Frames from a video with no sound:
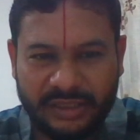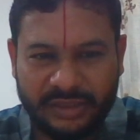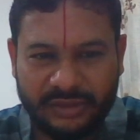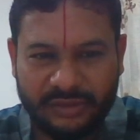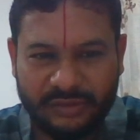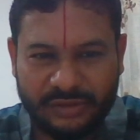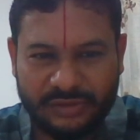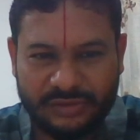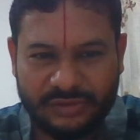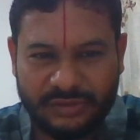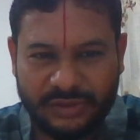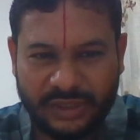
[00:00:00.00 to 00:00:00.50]
here
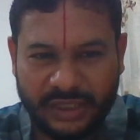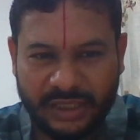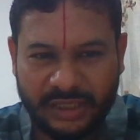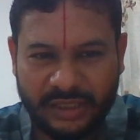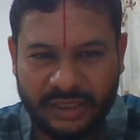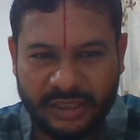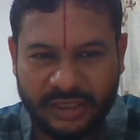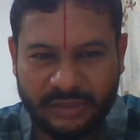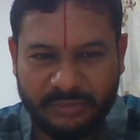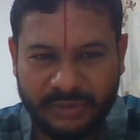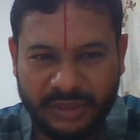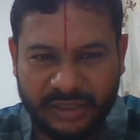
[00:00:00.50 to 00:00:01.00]
also
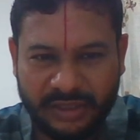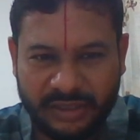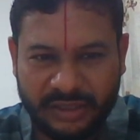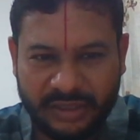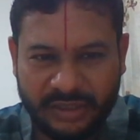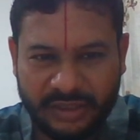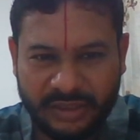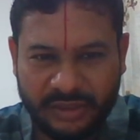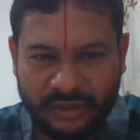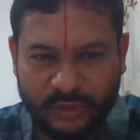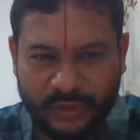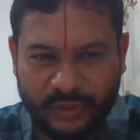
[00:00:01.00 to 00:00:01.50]
let me
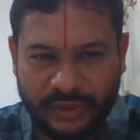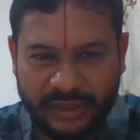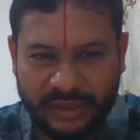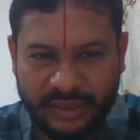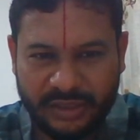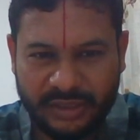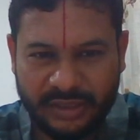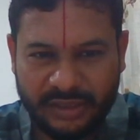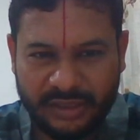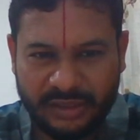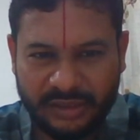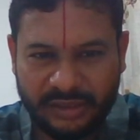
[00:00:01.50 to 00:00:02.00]
do it
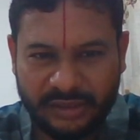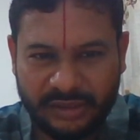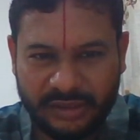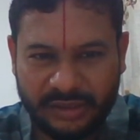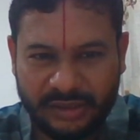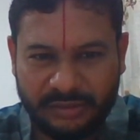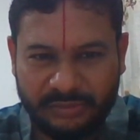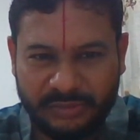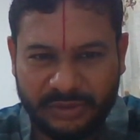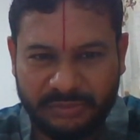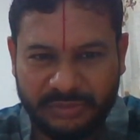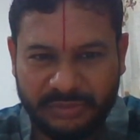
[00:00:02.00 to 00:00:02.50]

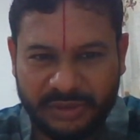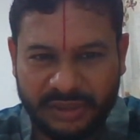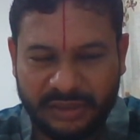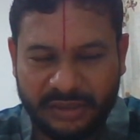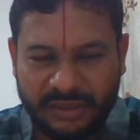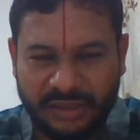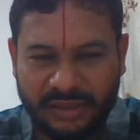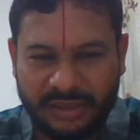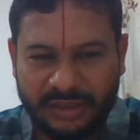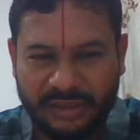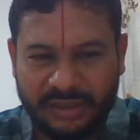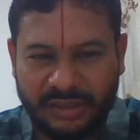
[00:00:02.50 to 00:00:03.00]
maybe
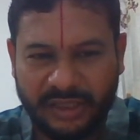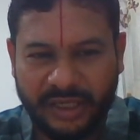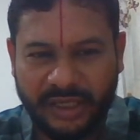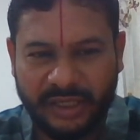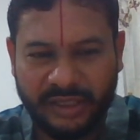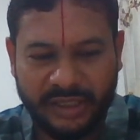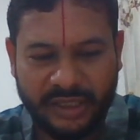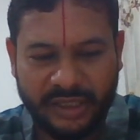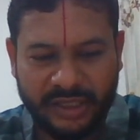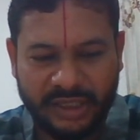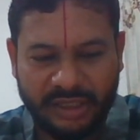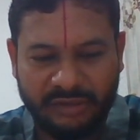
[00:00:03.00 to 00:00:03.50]

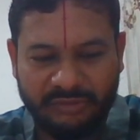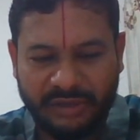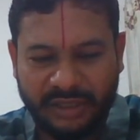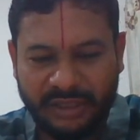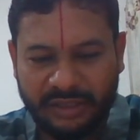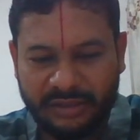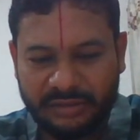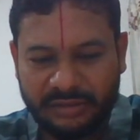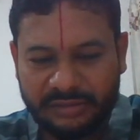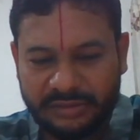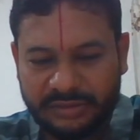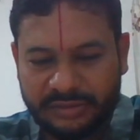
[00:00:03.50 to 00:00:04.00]

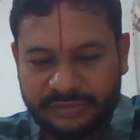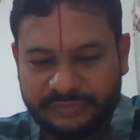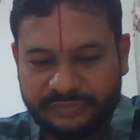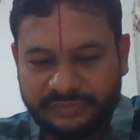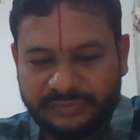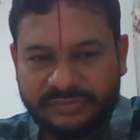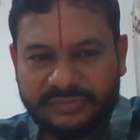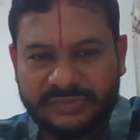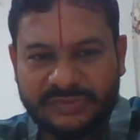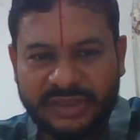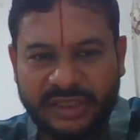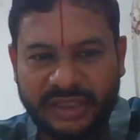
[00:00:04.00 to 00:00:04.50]
881.
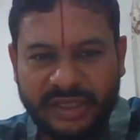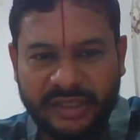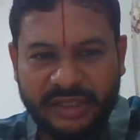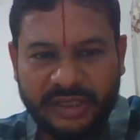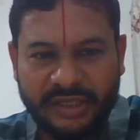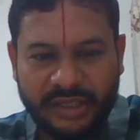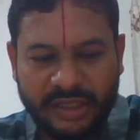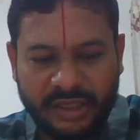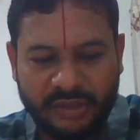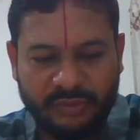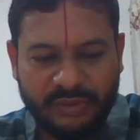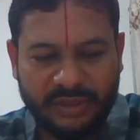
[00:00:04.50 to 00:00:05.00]

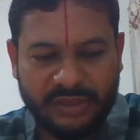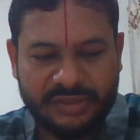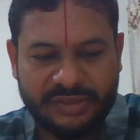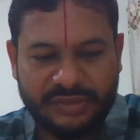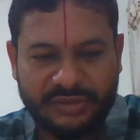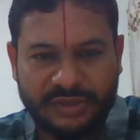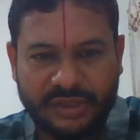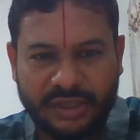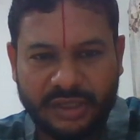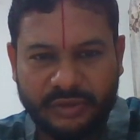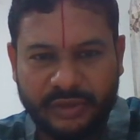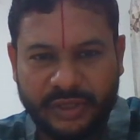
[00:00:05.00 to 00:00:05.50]
881.
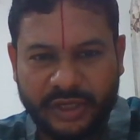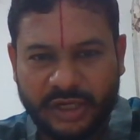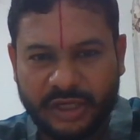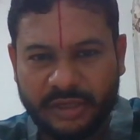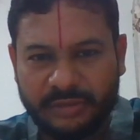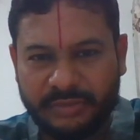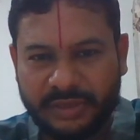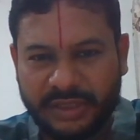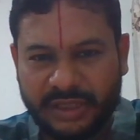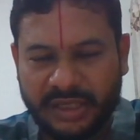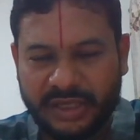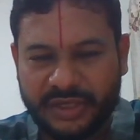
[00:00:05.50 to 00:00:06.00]
So now it
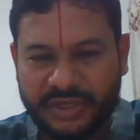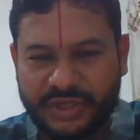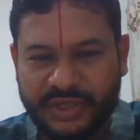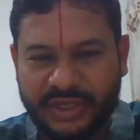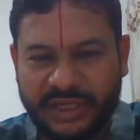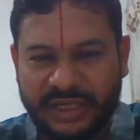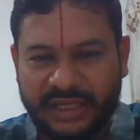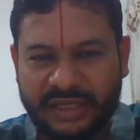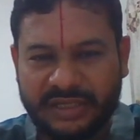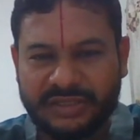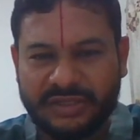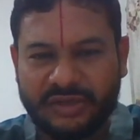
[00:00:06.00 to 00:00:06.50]
will be a
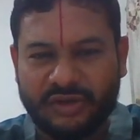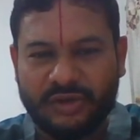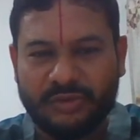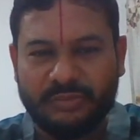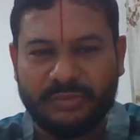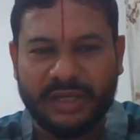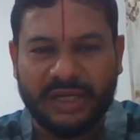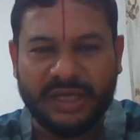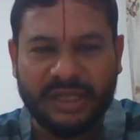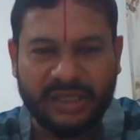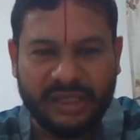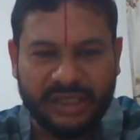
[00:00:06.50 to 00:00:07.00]
shriller sound,
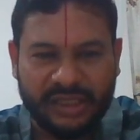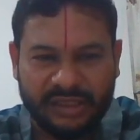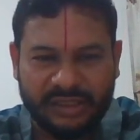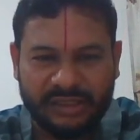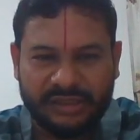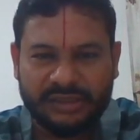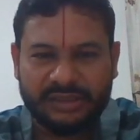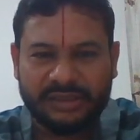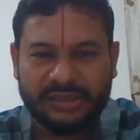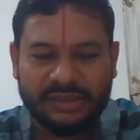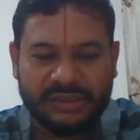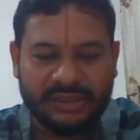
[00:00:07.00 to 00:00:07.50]
but
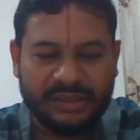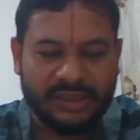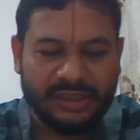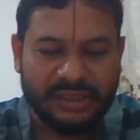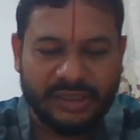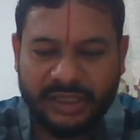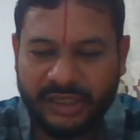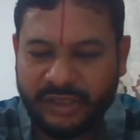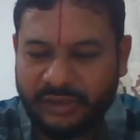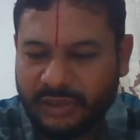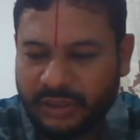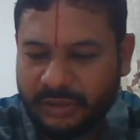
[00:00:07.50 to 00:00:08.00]
again
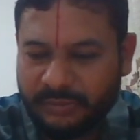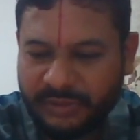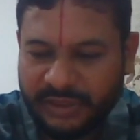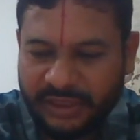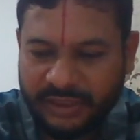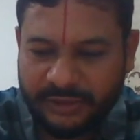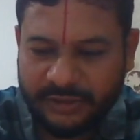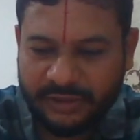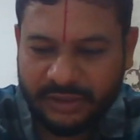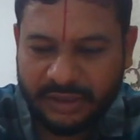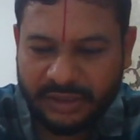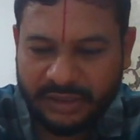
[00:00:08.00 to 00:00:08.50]
it will
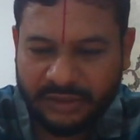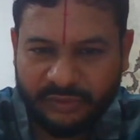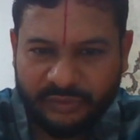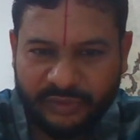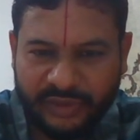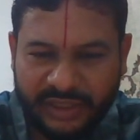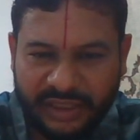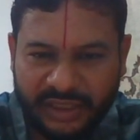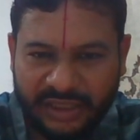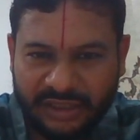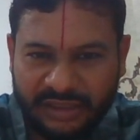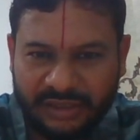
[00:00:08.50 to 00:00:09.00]
be
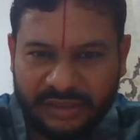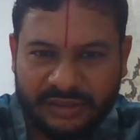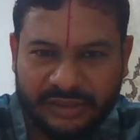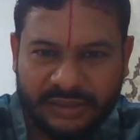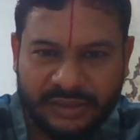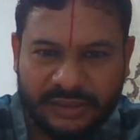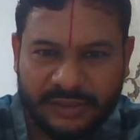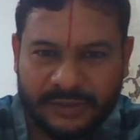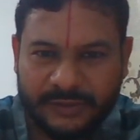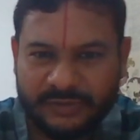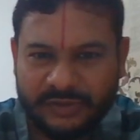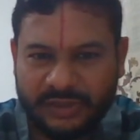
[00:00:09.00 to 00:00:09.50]
varying.
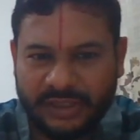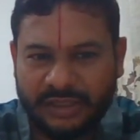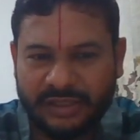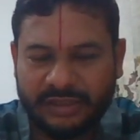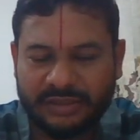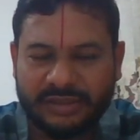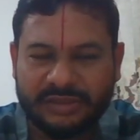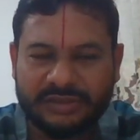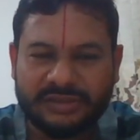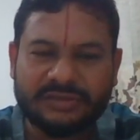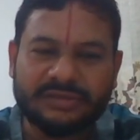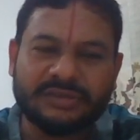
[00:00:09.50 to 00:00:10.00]

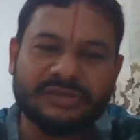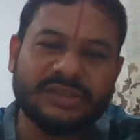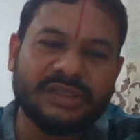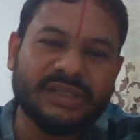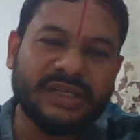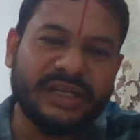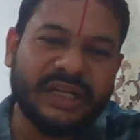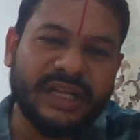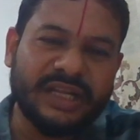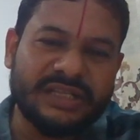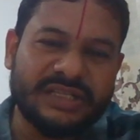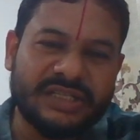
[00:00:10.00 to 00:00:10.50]
The
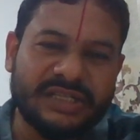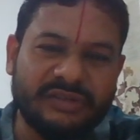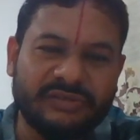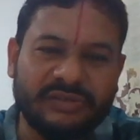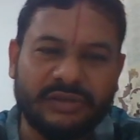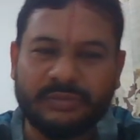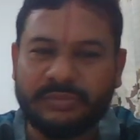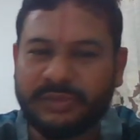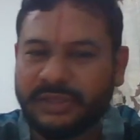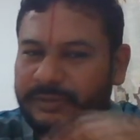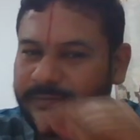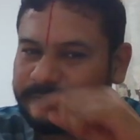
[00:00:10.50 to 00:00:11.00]
intensity
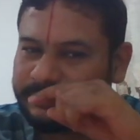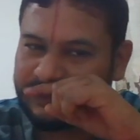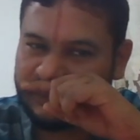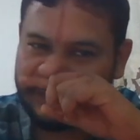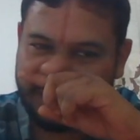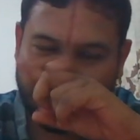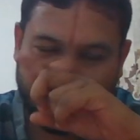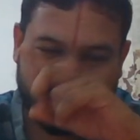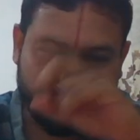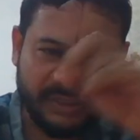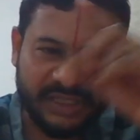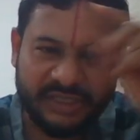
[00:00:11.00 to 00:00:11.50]
will be,
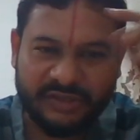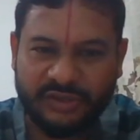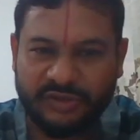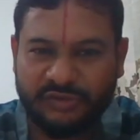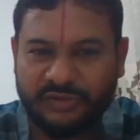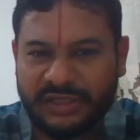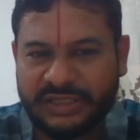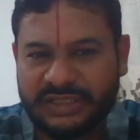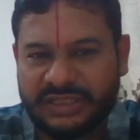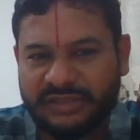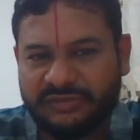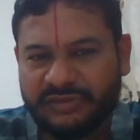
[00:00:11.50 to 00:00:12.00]
the beat
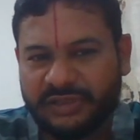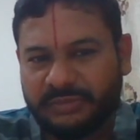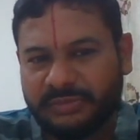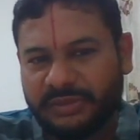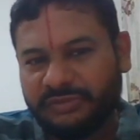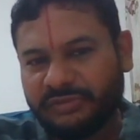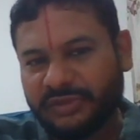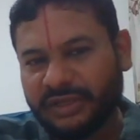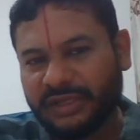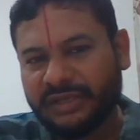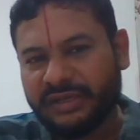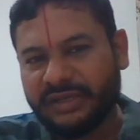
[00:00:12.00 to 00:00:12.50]
frequency will
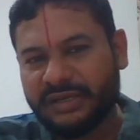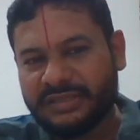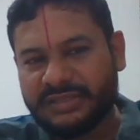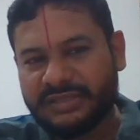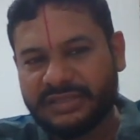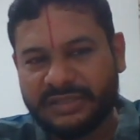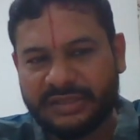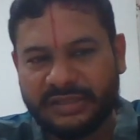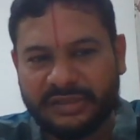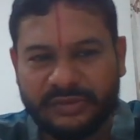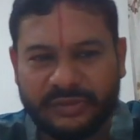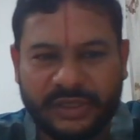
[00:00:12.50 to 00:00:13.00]
be 1 hertz
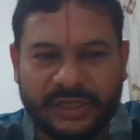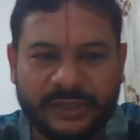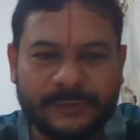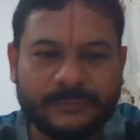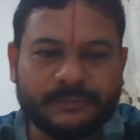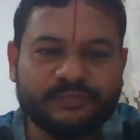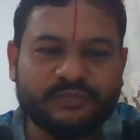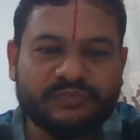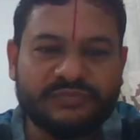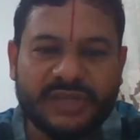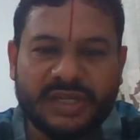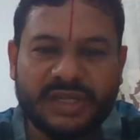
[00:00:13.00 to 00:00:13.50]
still. Okay,
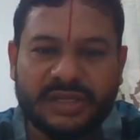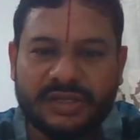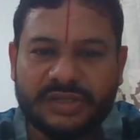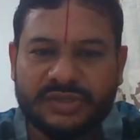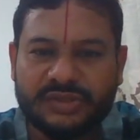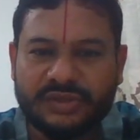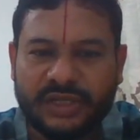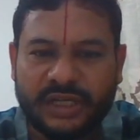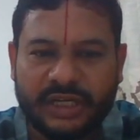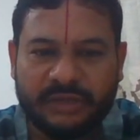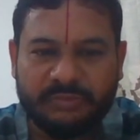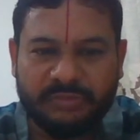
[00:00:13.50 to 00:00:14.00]

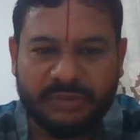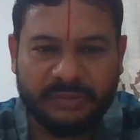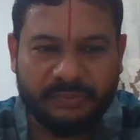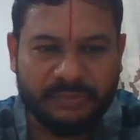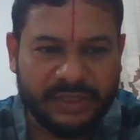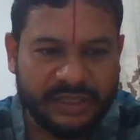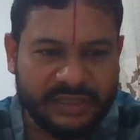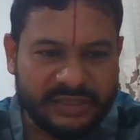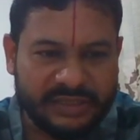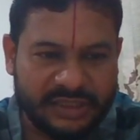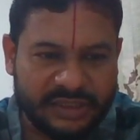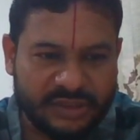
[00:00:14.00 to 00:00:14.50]
so let me
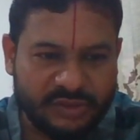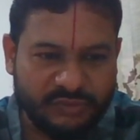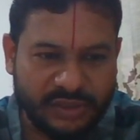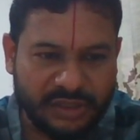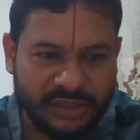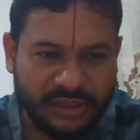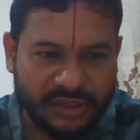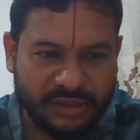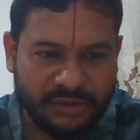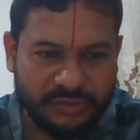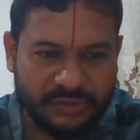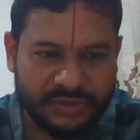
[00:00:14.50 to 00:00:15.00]
play this
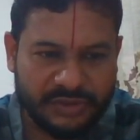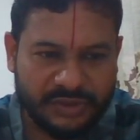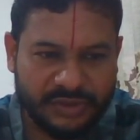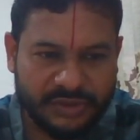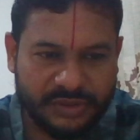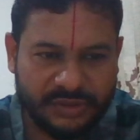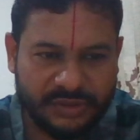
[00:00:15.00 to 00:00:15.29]
one now.